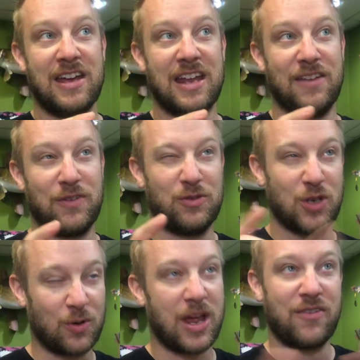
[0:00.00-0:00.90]
And if you
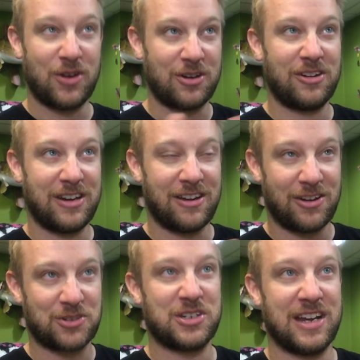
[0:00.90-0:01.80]
don't have an
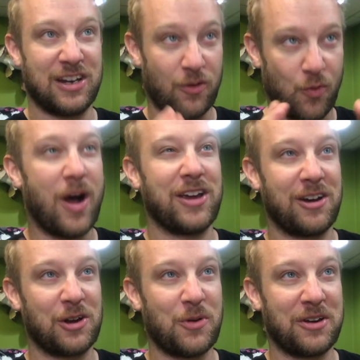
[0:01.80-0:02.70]
understanding of why you're
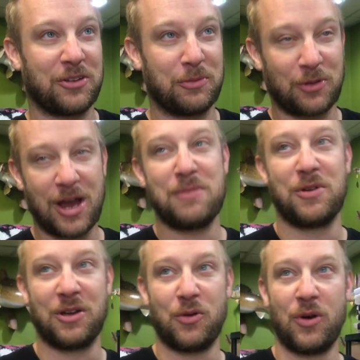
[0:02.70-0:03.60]
going to want to subscribe,
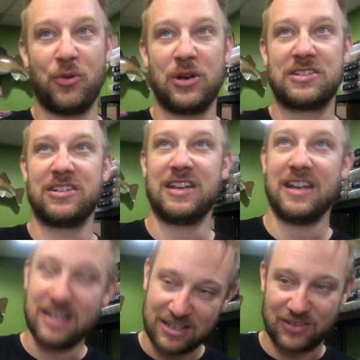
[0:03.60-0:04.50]
you're going to want to wait till the
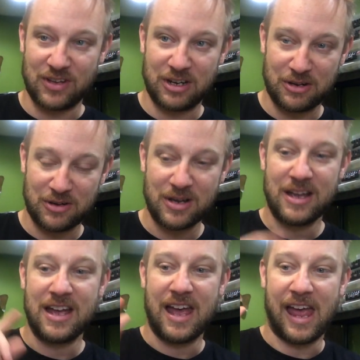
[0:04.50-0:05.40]
end of this video
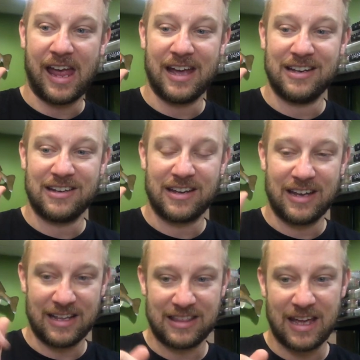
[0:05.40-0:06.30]
and
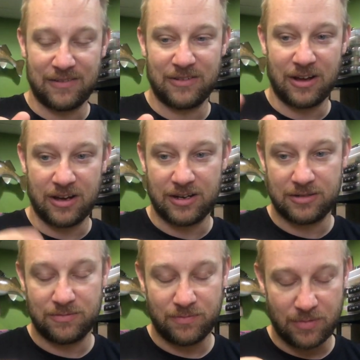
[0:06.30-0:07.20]
hit that.
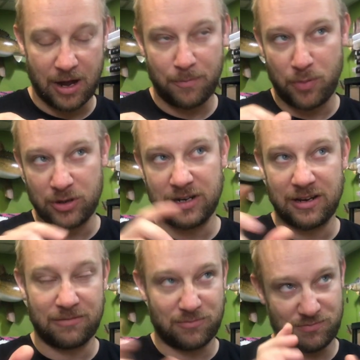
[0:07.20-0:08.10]
I'll put it.
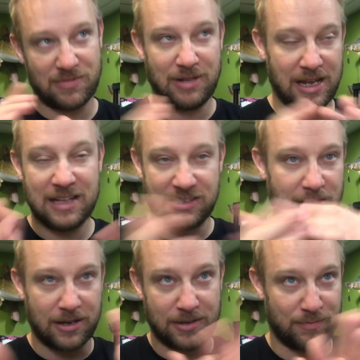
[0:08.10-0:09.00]
It's
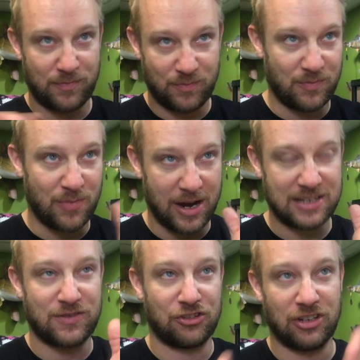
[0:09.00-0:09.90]
the
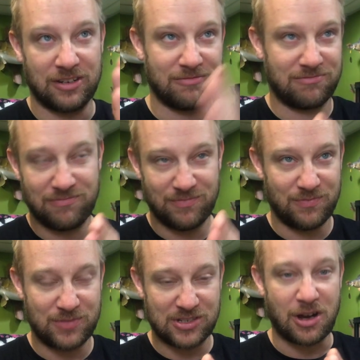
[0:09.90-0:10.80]
ice fishing
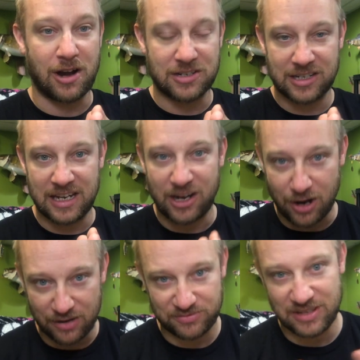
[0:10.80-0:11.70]
start
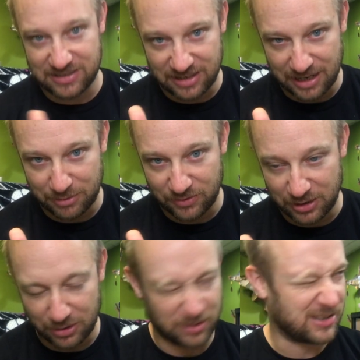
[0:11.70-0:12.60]
kickoff. That's the name of the
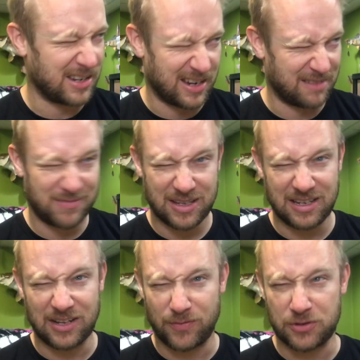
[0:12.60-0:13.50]
video. It's I
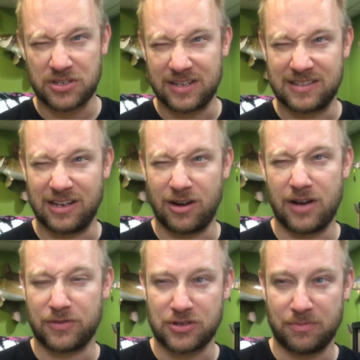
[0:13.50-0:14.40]
think it's first ice
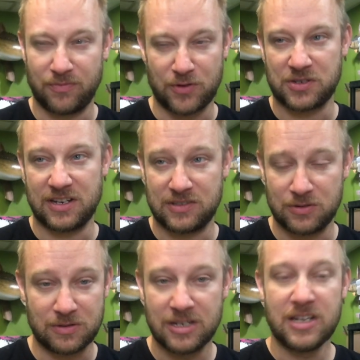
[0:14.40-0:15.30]
kickoff or something. First ice
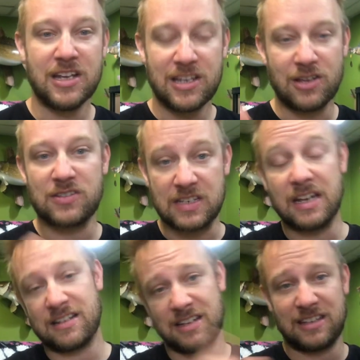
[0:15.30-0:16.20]
soon. You'll see
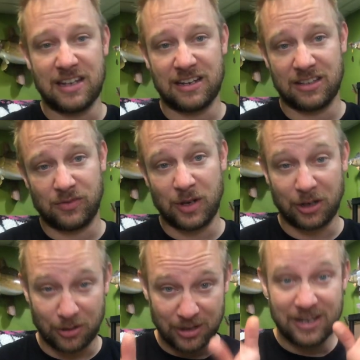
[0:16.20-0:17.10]
it. It's at the end of this
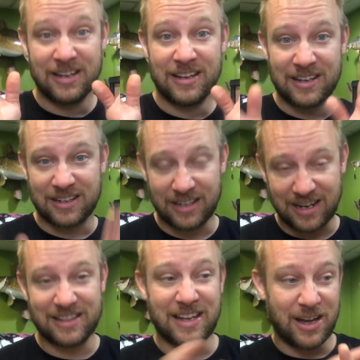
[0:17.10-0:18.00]
video. Click
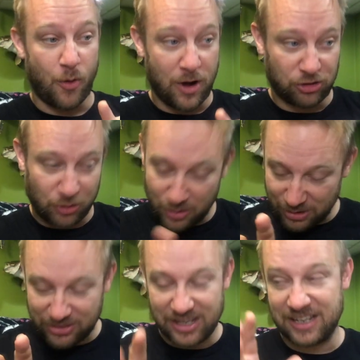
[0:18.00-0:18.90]
on that, watch the
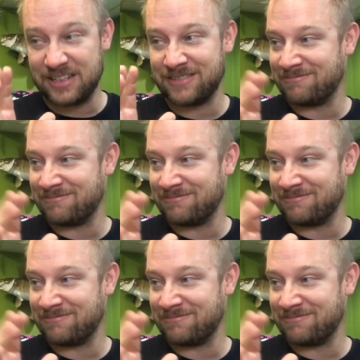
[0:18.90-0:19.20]
whole thing.